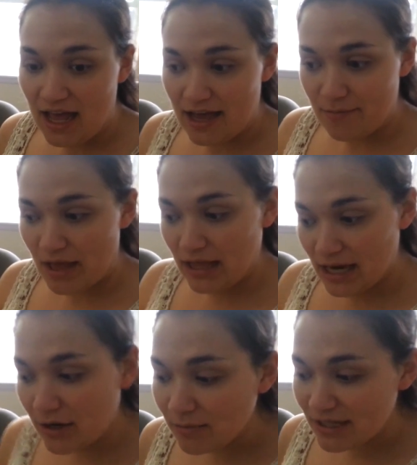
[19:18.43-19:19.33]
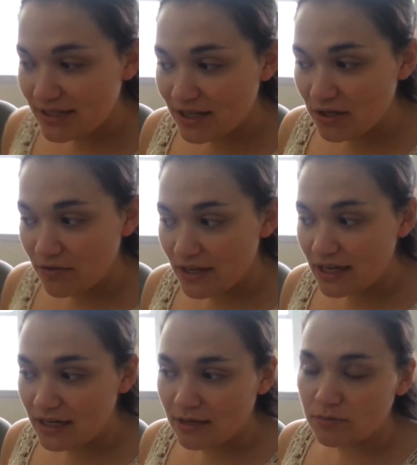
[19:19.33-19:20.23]
I'm allowing myself
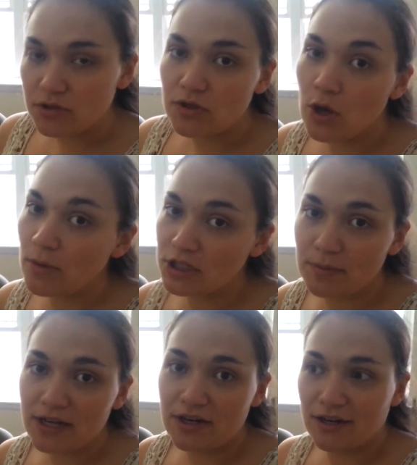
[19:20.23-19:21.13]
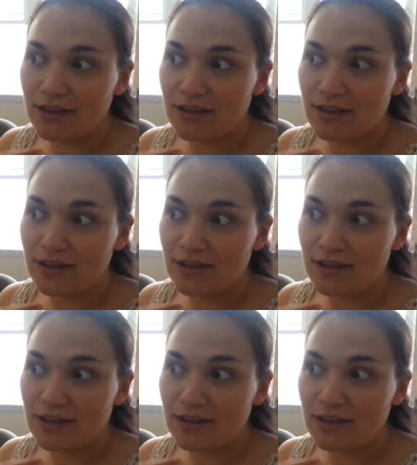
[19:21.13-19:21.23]
that and I'm so much better.